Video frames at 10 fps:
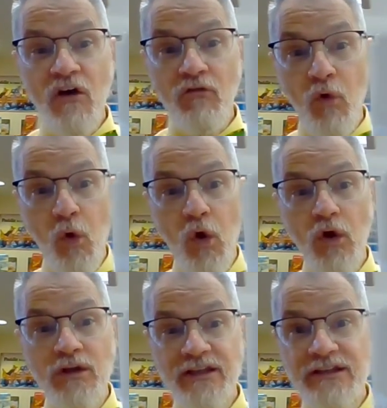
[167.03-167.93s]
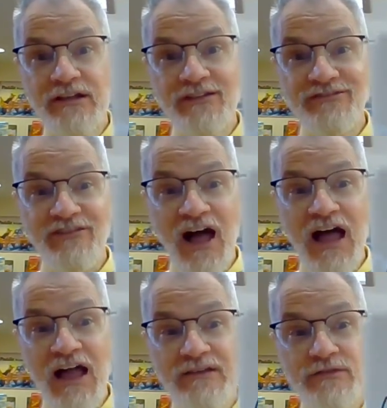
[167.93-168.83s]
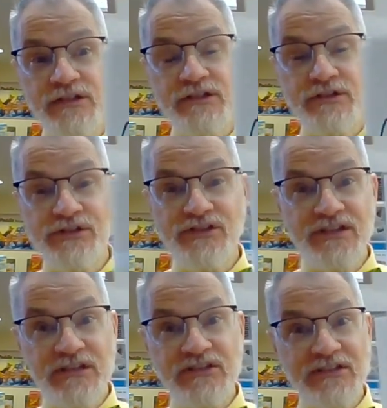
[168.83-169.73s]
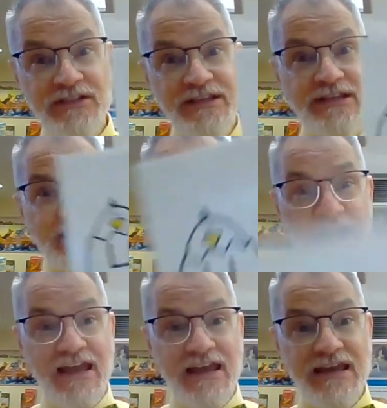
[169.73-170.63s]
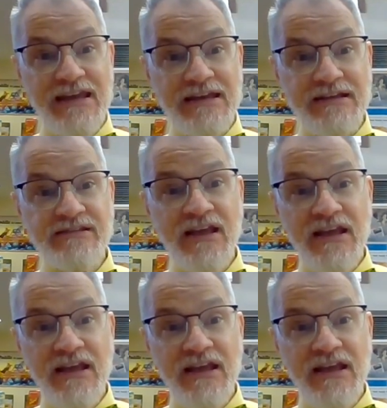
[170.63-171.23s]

4 little, 5 little, 6 little eggs.